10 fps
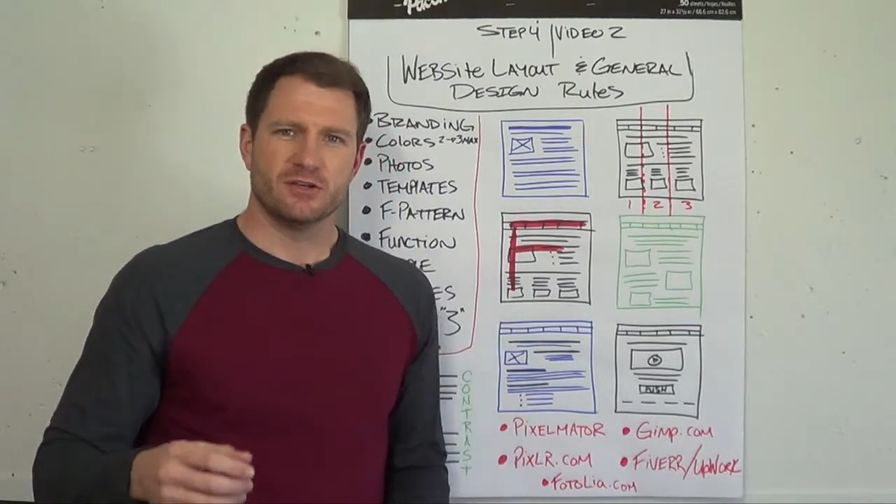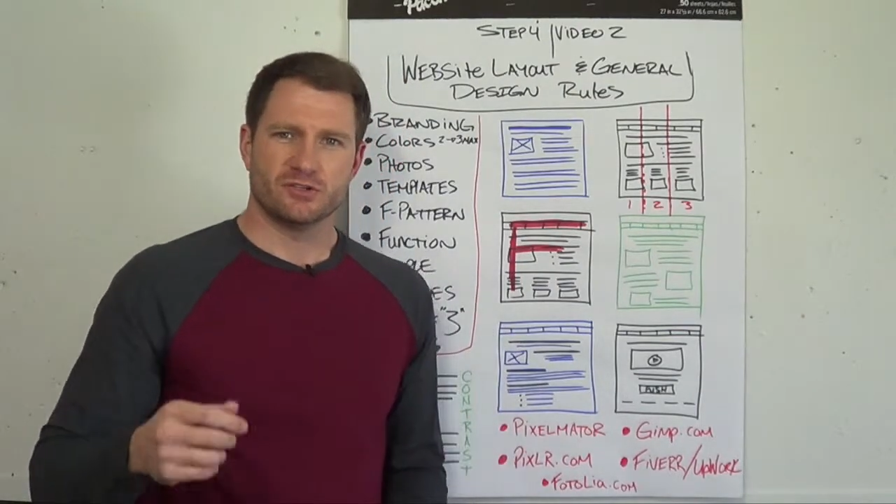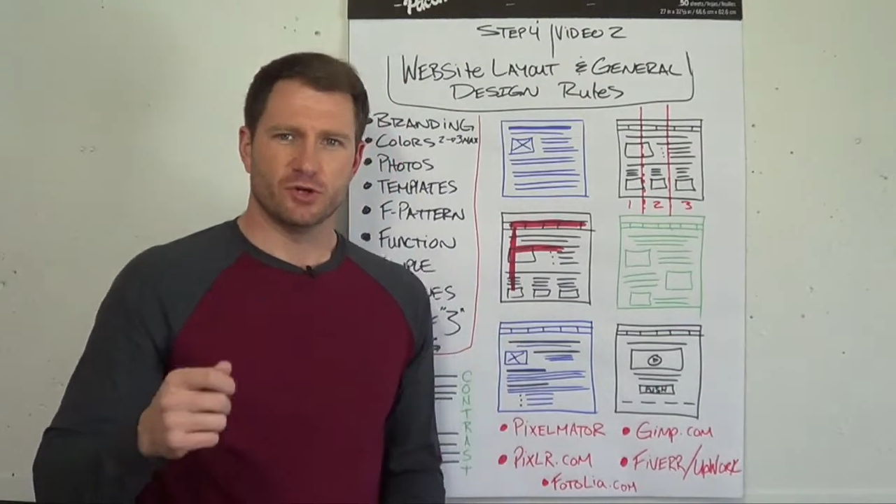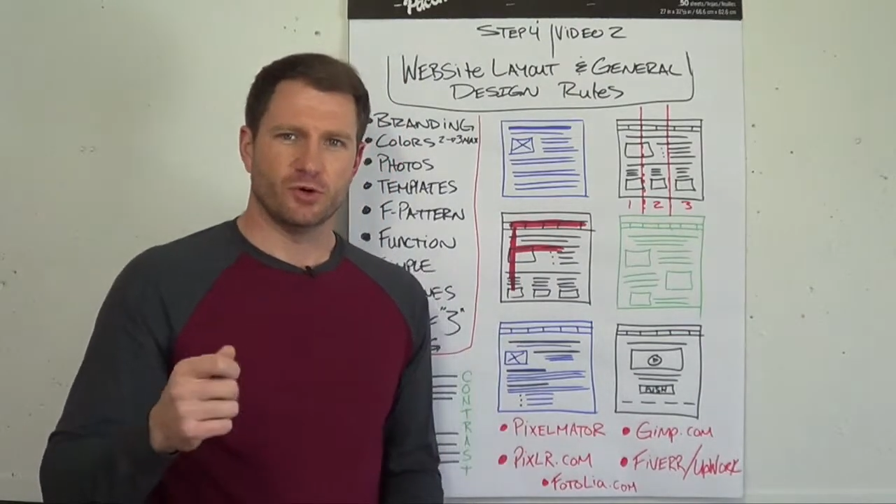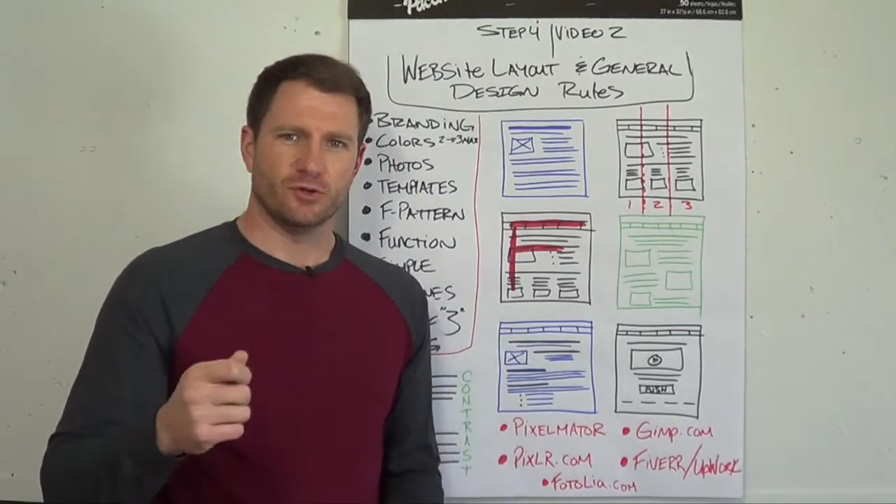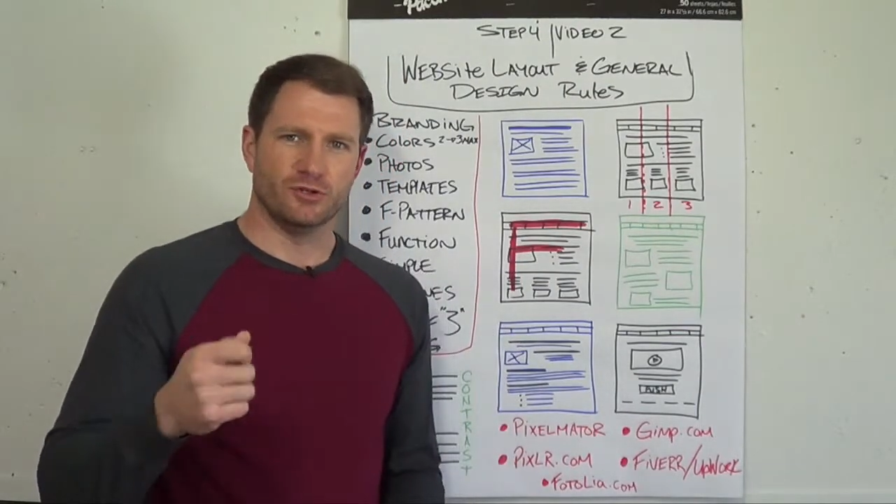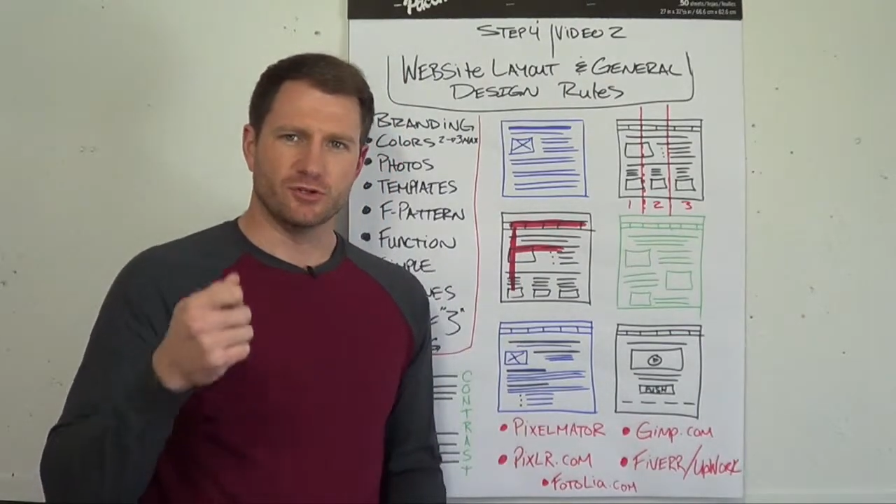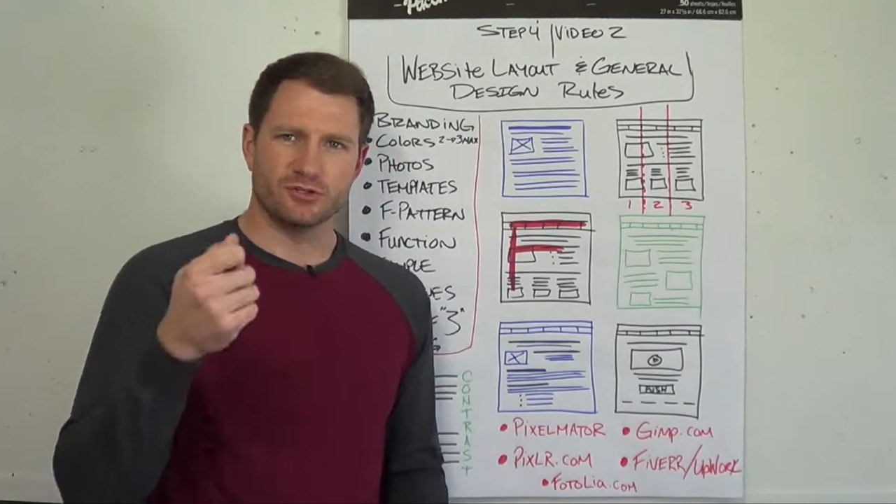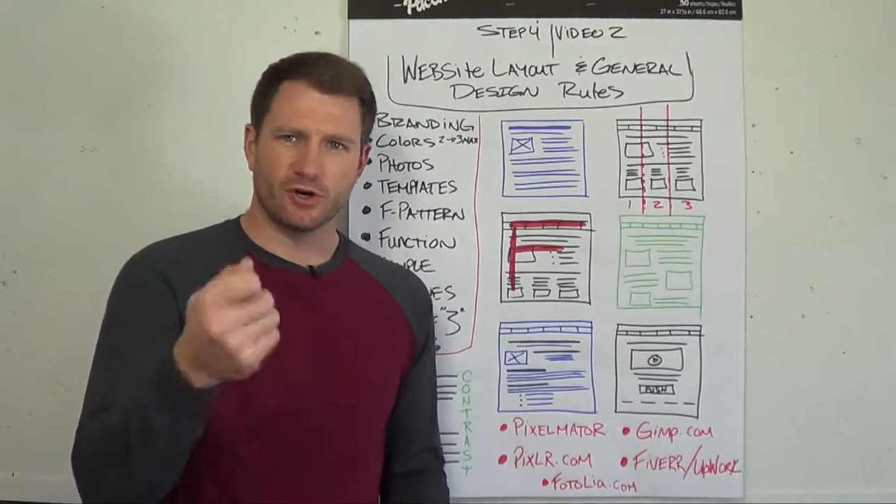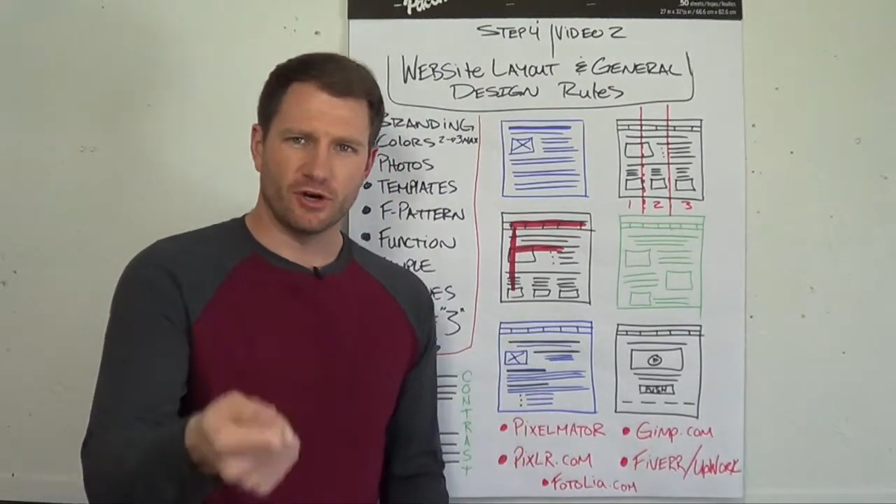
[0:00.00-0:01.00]
So
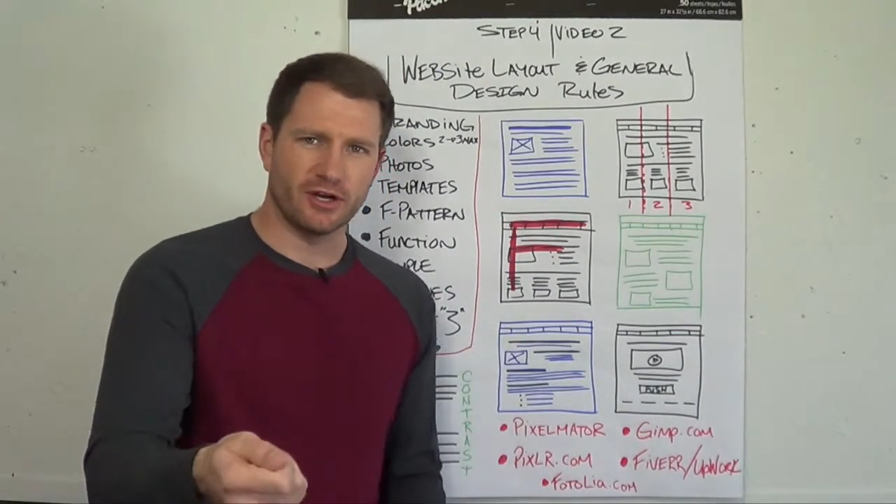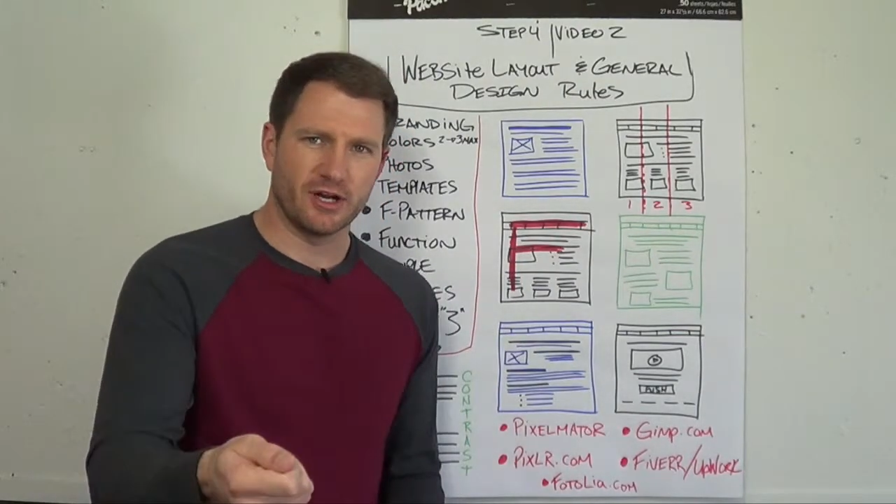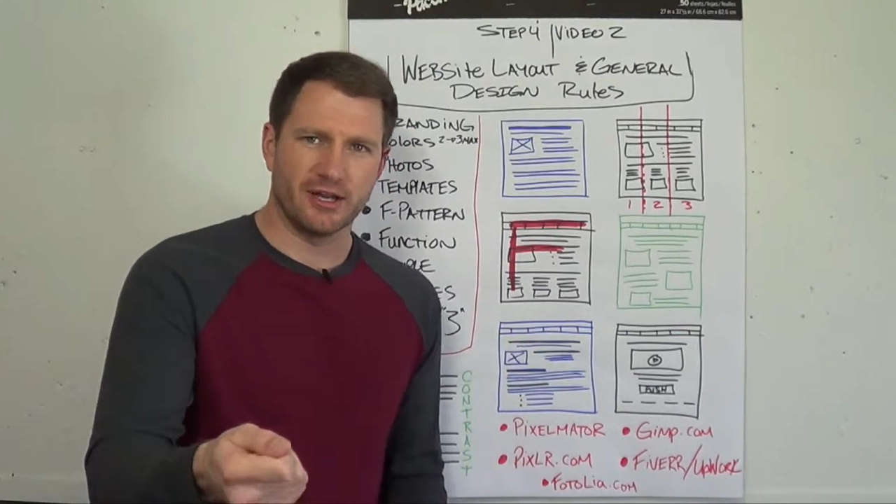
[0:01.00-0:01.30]
your target